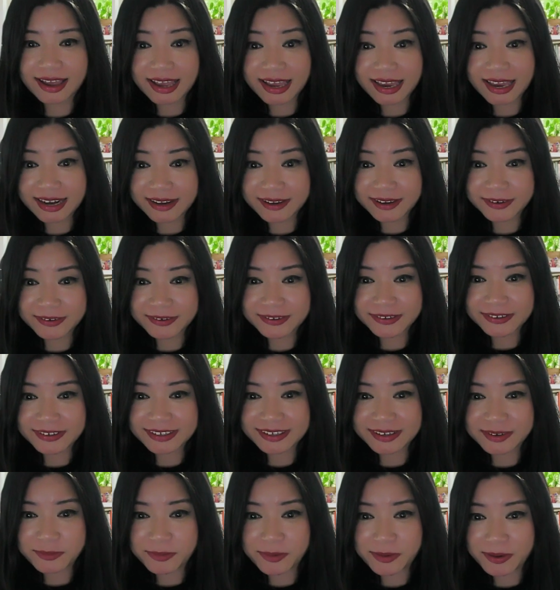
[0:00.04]
Hello,
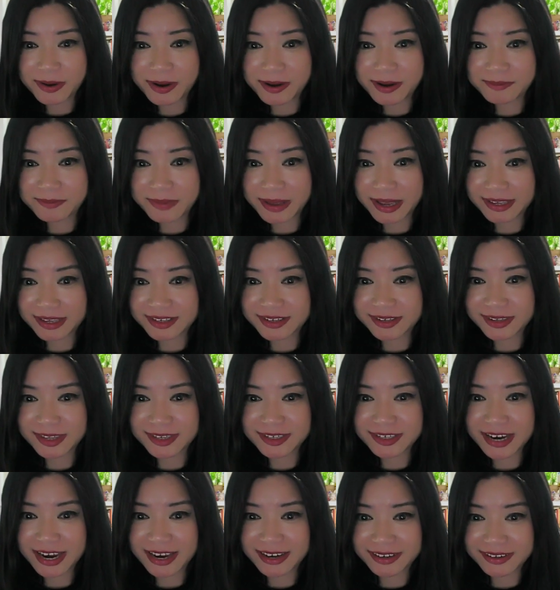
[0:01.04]
welcome back to the
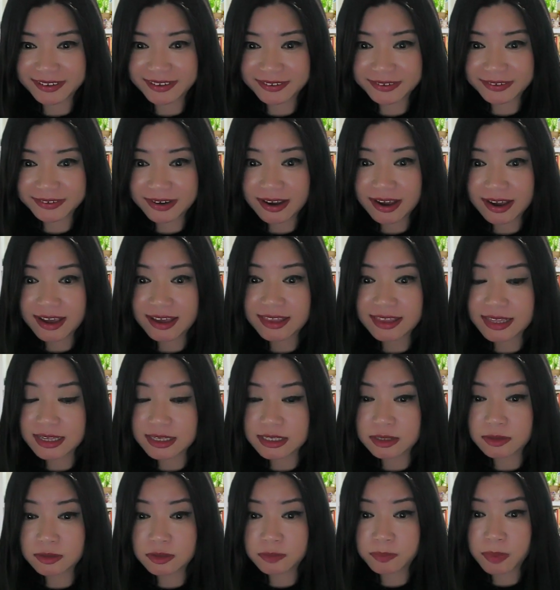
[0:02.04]
channel. This
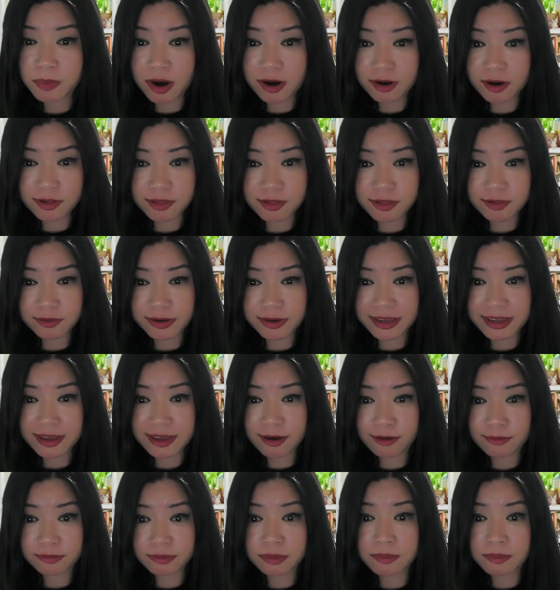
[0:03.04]
is part 3
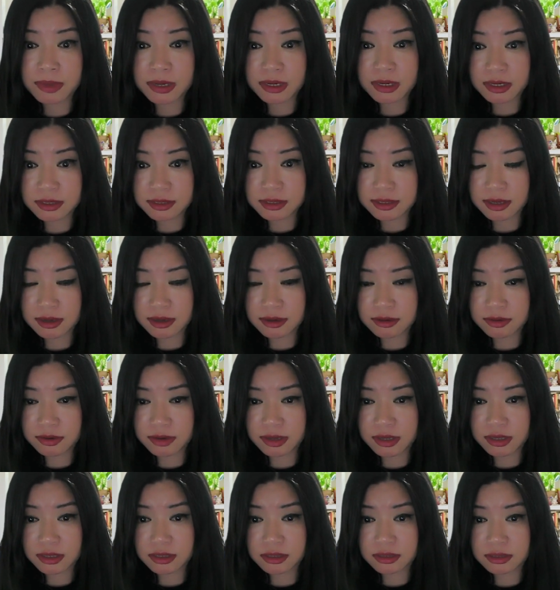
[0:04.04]
of the
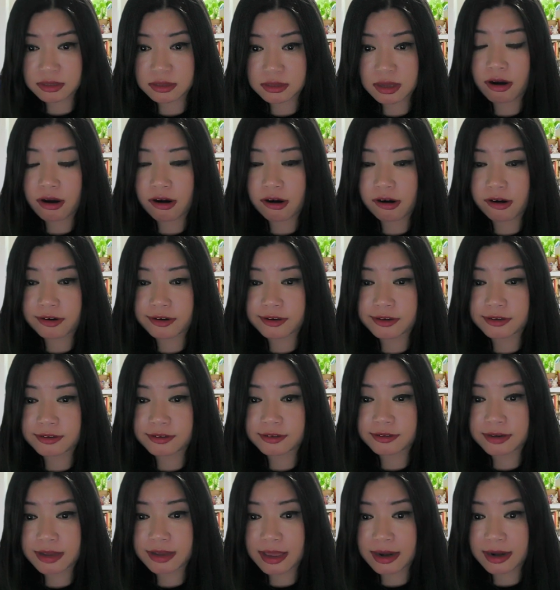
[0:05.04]
mini-series
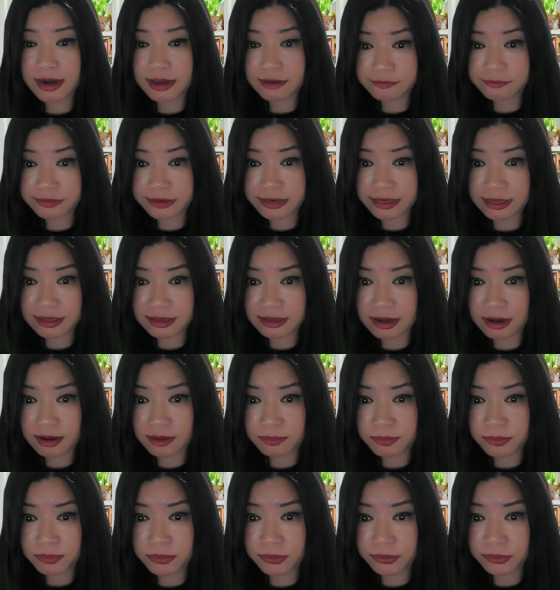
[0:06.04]
on leveling
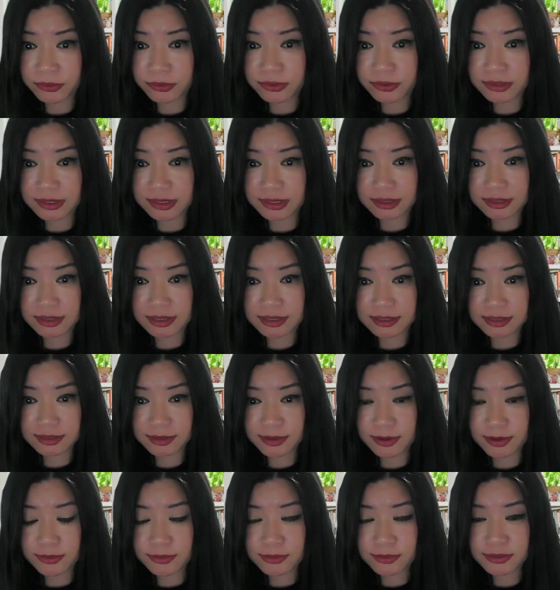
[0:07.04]
up your data
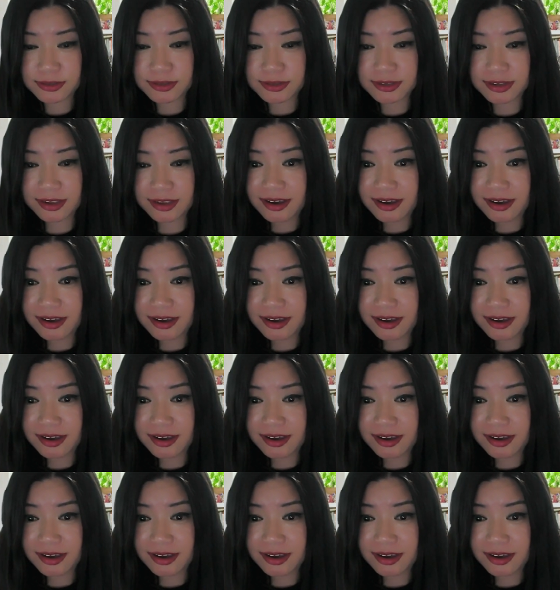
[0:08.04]
skills.